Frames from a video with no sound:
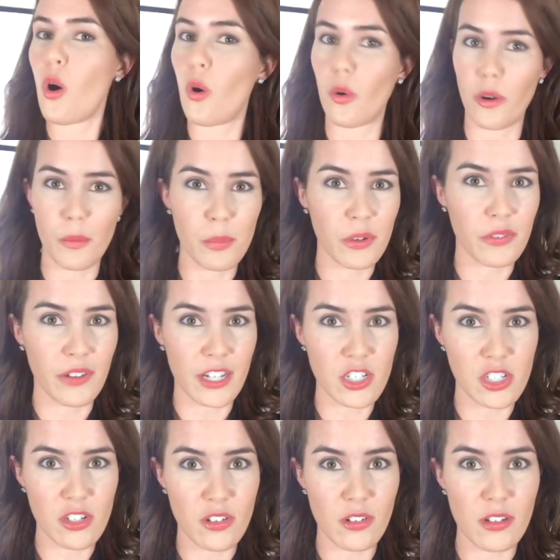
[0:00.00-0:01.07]
or a
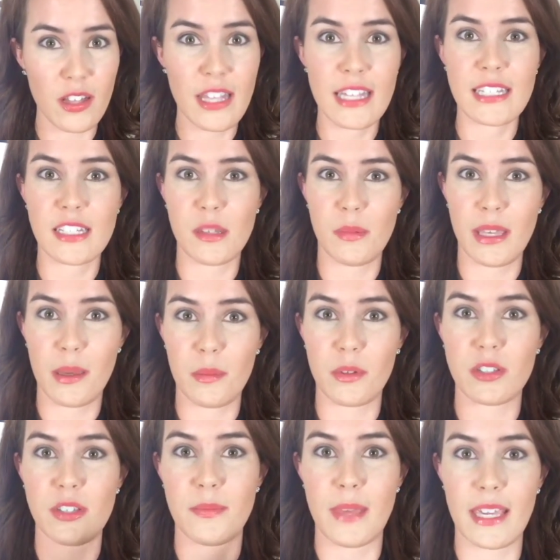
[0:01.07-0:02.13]
professional to be
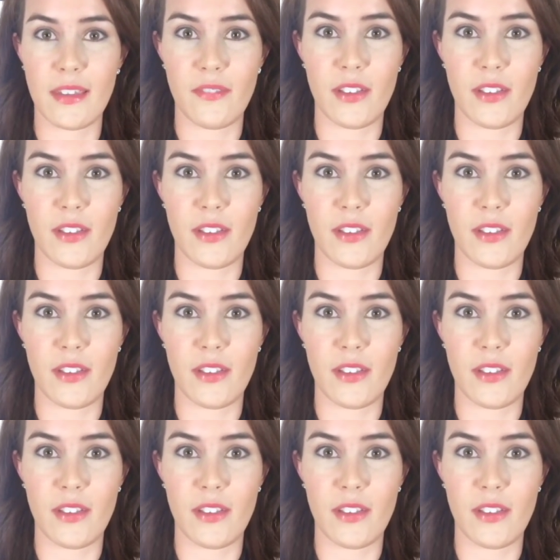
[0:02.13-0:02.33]
able to make